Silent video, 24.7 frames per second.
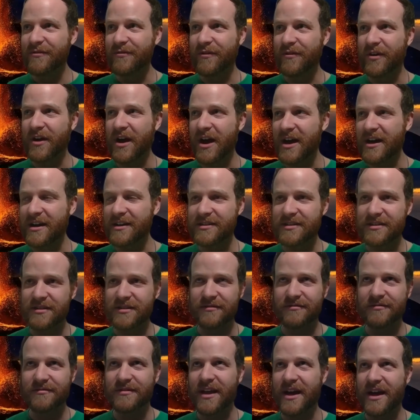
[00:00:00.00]
uh,
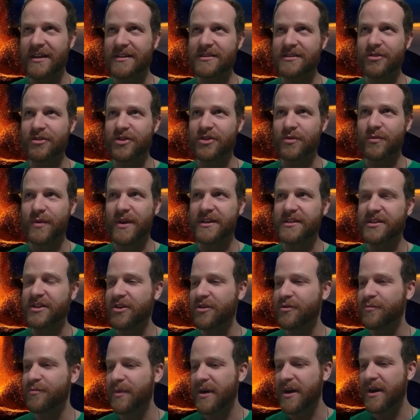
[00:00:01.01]
not search and
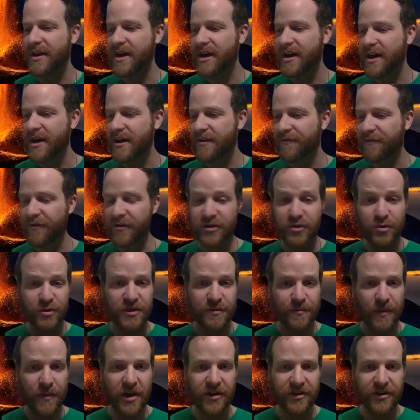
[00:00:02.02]
rescue, but uh, first
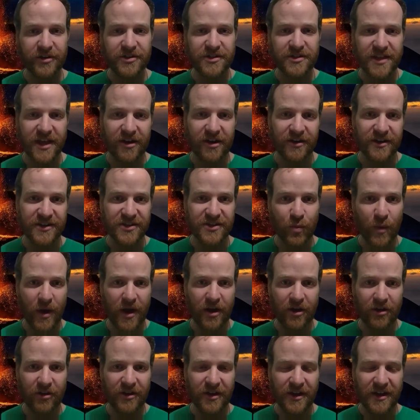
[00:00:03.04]
responders there as
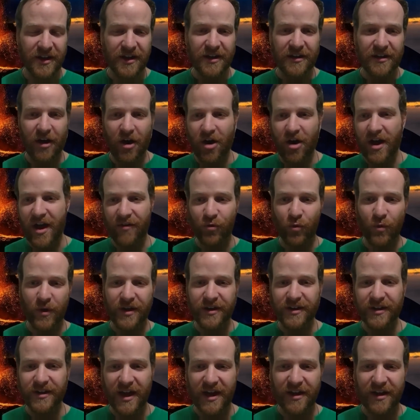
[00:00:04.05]
well. All
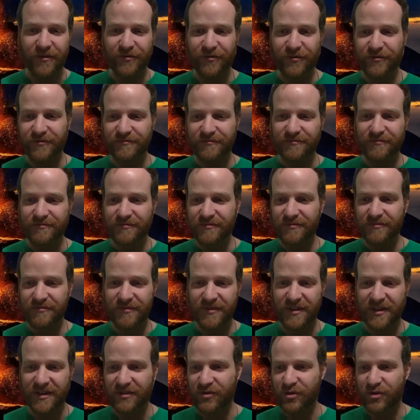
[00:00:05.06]
everyone kind of
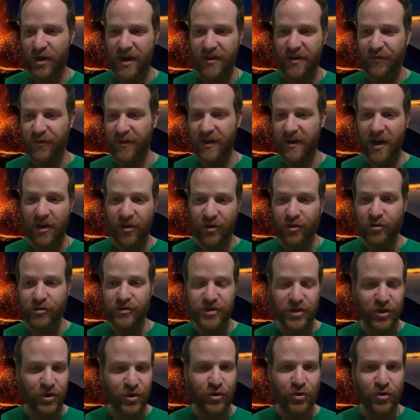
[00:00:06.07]
trying to figure out
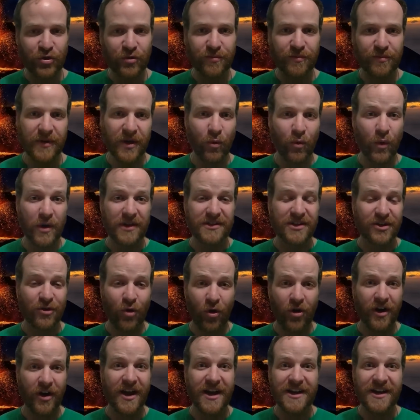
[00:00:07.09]
who's who. It wasn't
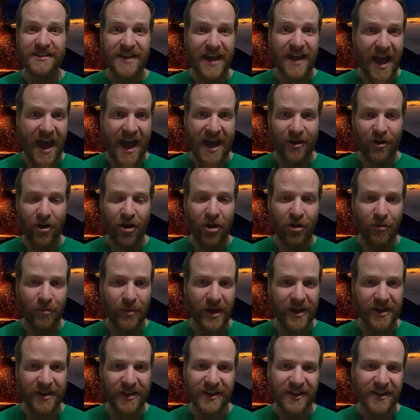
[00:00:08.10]
organized at all,
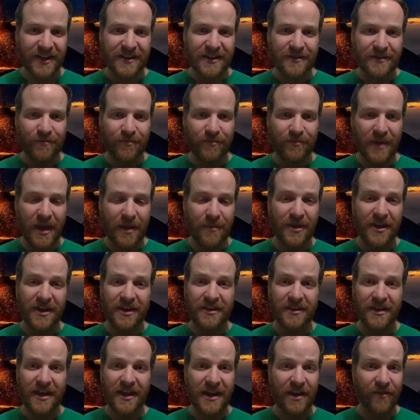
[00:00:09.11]
but
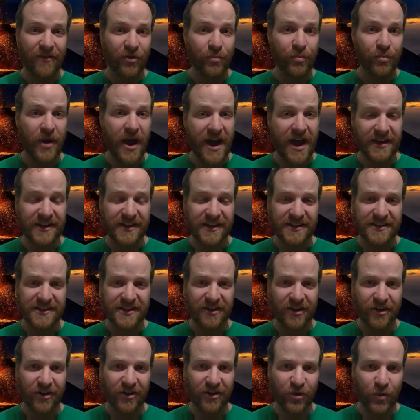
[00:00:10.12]
maybe they never practiced
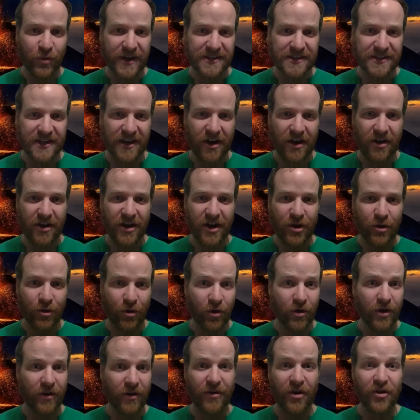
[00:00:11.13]
an earthquake scenario
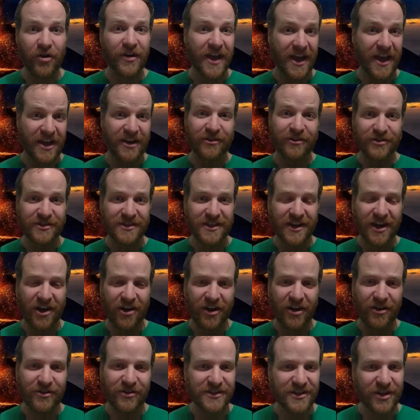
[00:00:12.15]
or a volcano
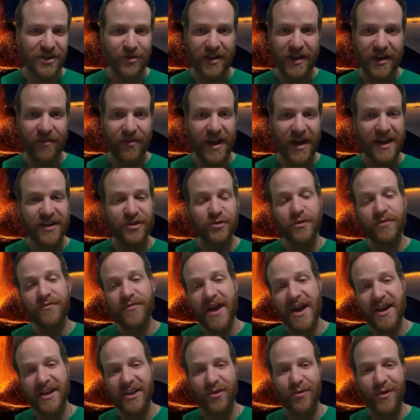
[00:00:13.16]
scenario, so they never had to
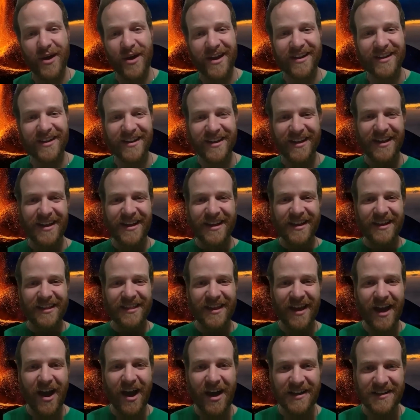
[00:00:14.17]
evacuate
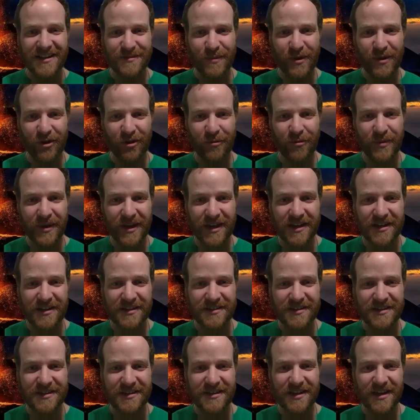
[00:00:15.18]
the hospital
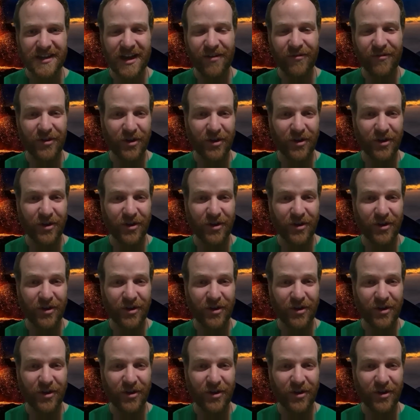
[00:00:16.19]
because of an